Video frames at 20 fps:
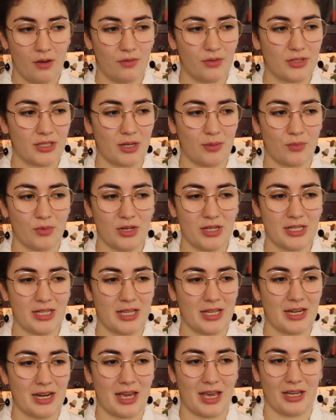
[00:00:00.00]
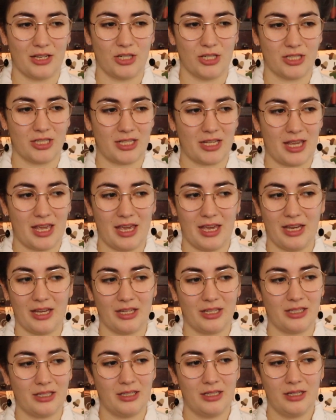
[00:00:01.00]
For some reason, I just
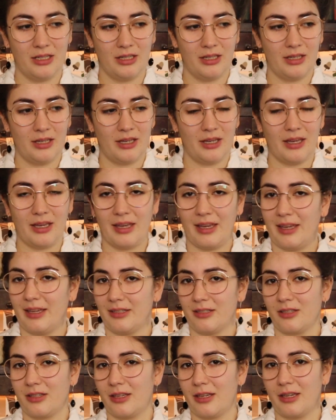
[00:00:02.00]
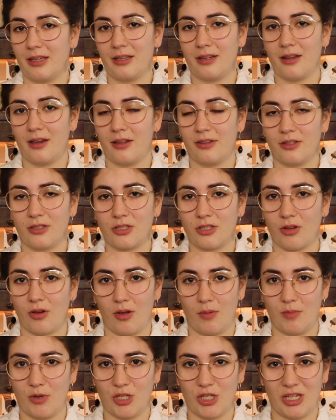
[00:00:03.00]
can't handle it on the
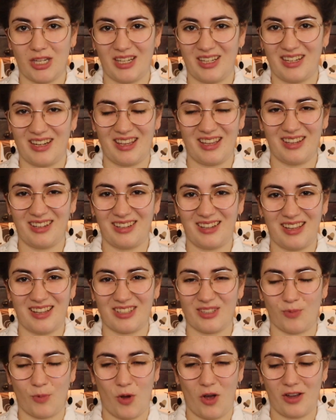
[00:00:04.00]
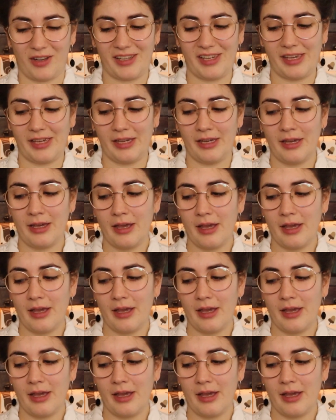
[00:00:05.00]
sewing machine. It gets wonky.